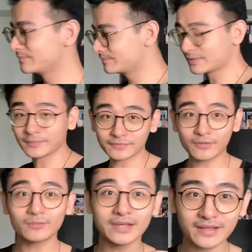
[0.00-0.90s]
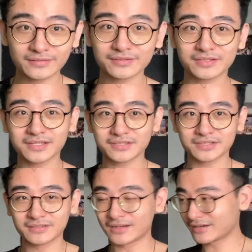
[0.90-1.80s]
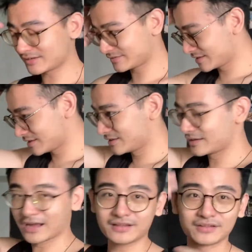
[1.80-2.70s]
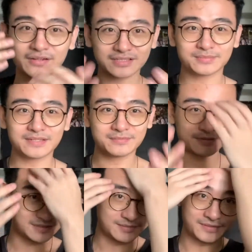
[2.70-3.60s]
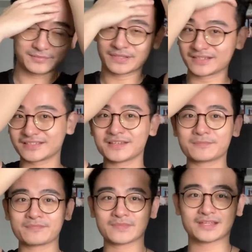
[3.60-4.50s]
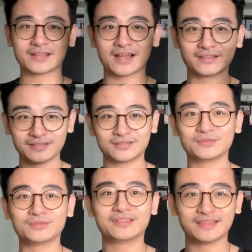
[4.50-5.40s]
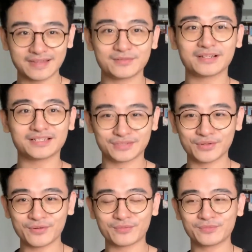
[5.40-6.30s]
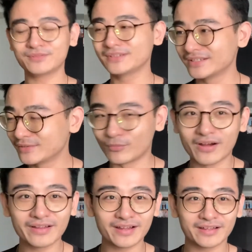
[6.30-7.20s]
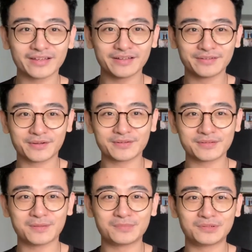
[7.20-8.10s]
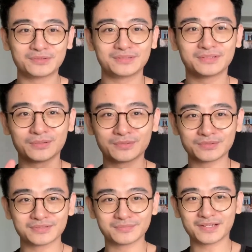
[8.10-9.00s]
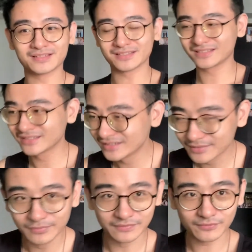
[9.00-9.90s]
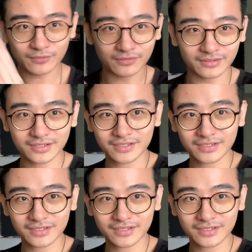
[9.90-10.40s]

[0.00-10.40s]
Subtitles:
But before we head to the kitchen, I need to explain about something because I need to let you guys know why I cannot upload on those months before